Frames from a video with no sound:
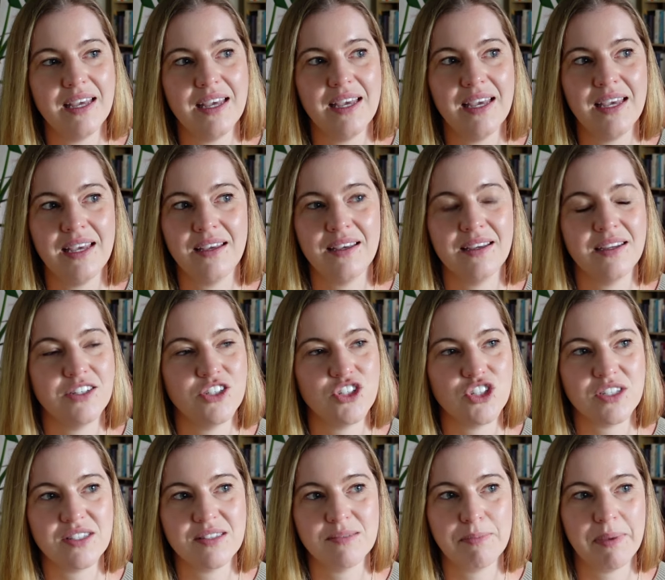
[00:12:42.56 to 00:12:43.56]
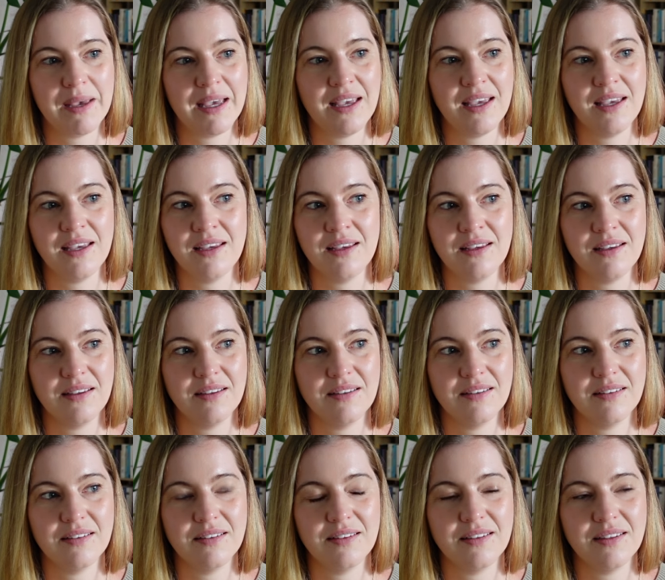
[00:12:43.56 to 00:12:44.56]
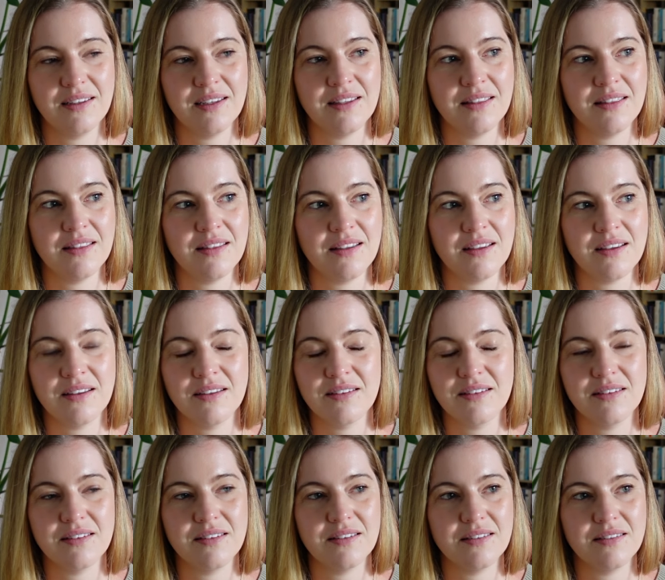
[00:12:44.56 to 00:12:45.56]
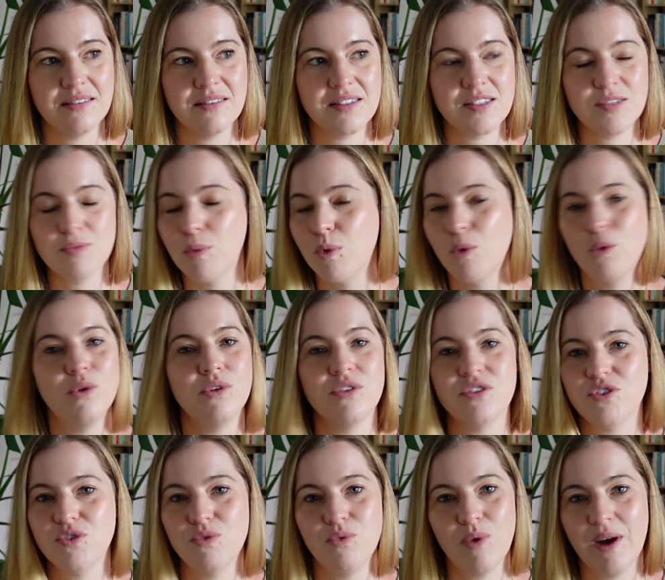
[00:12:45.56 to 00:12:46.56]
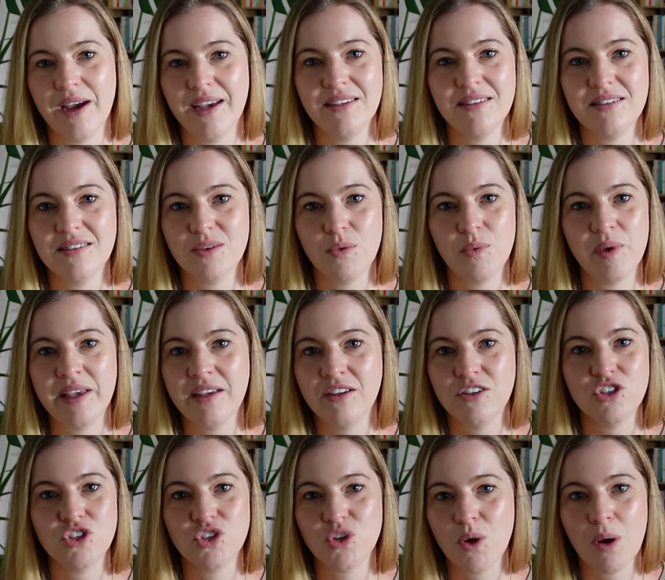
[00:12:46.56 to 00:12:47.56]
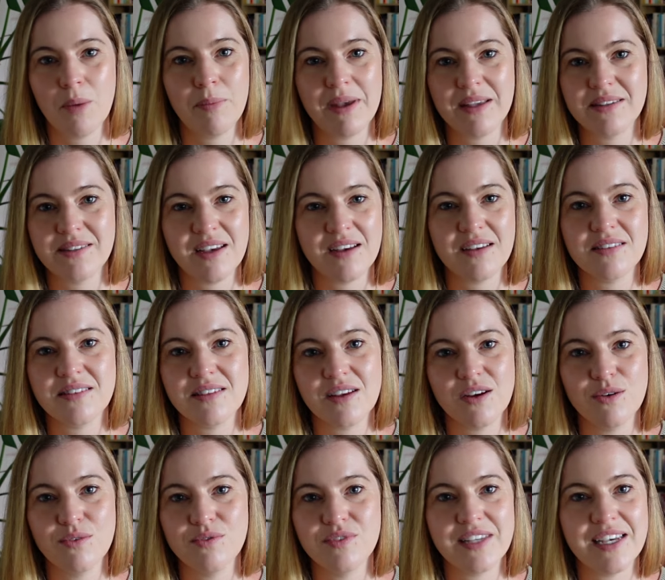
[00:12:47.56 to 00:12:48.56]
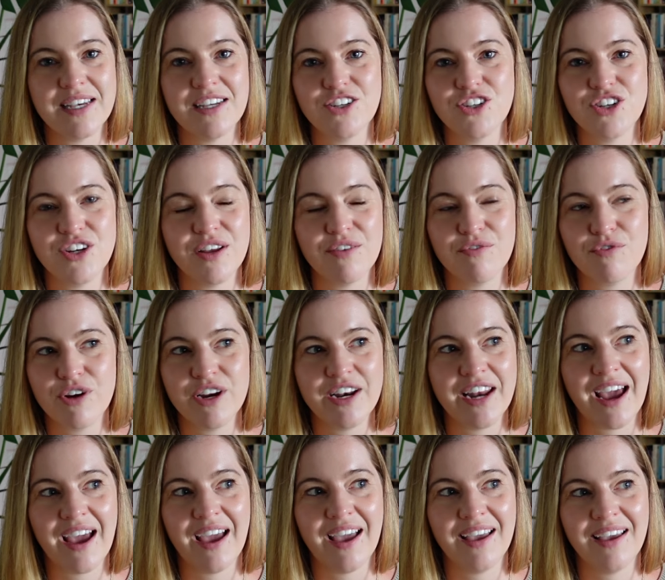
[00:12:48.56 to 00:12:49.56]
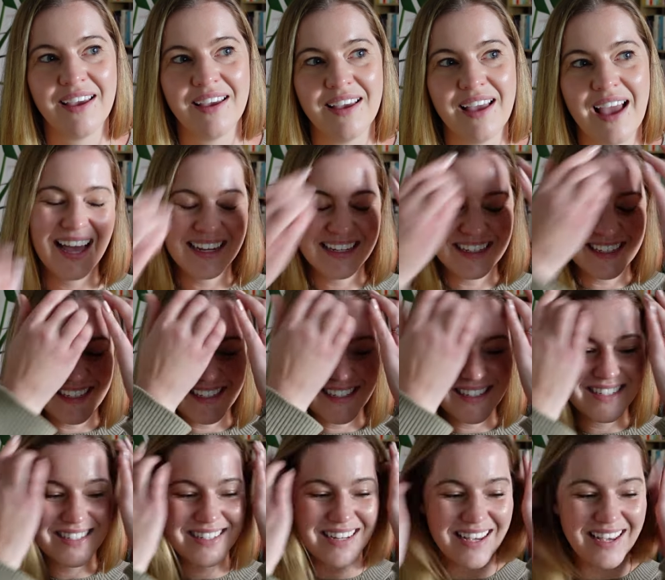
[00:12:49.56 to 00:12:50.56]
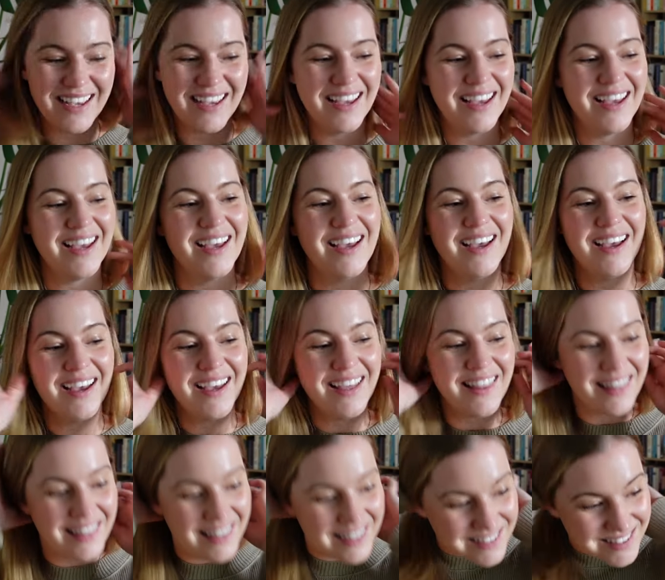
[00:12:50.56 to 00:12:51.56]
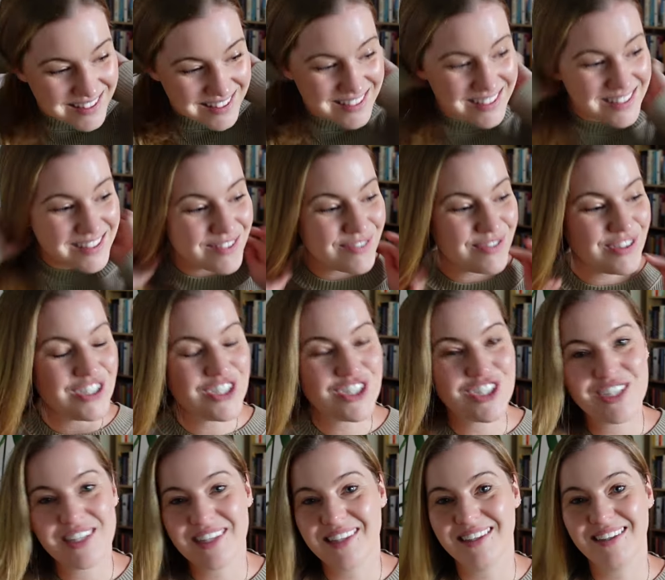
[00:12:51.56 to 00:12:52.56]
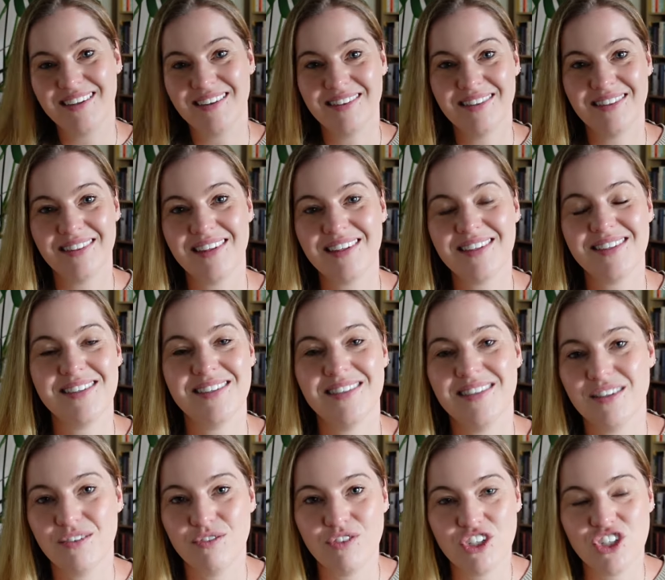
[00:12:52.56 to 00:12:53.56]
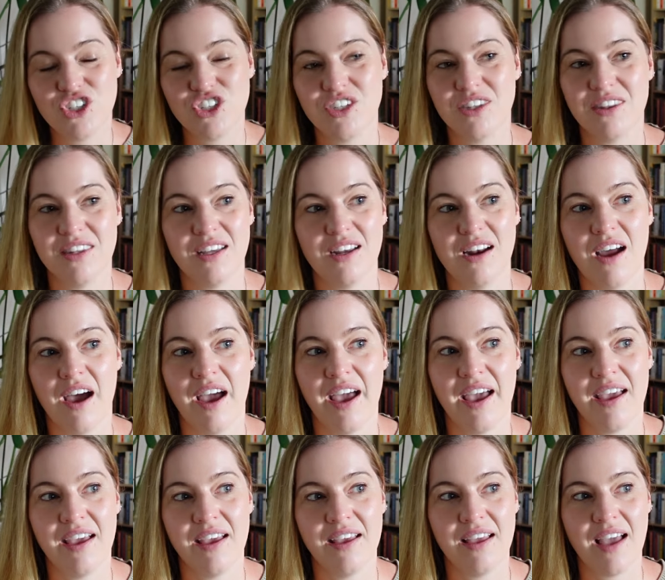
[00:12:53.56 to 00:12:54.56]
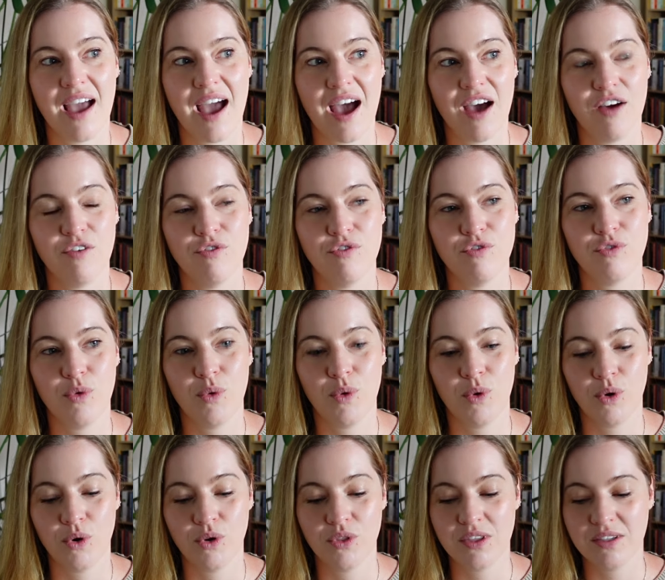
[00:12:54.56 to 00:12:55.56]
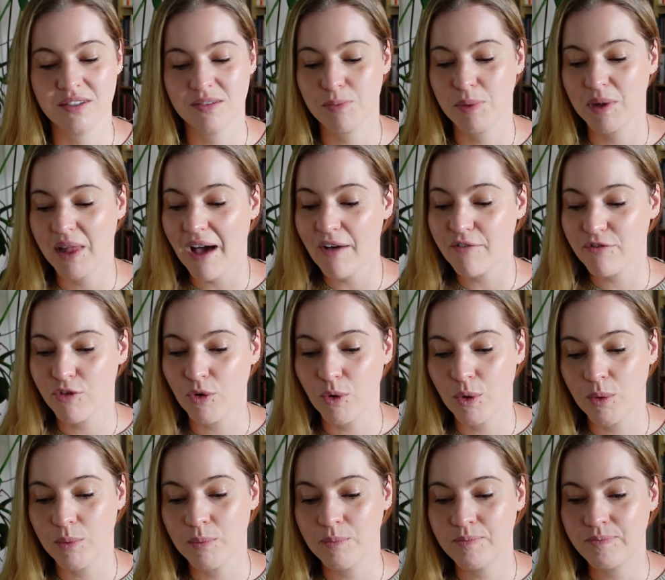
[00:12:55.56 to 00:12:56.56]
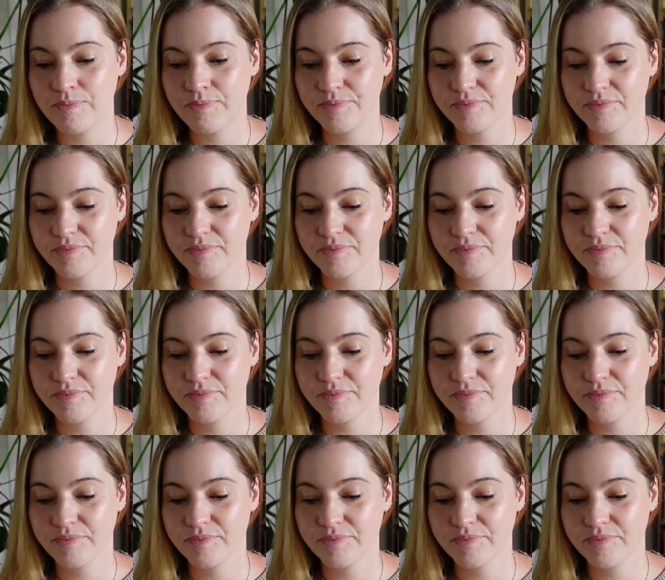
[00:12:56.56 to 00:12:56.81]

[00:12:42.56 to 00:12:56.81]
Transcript: It can just be in the smallest of ways that we can show up as ourselves each and every day. And this is the vision. This is the vision that I have for this platform,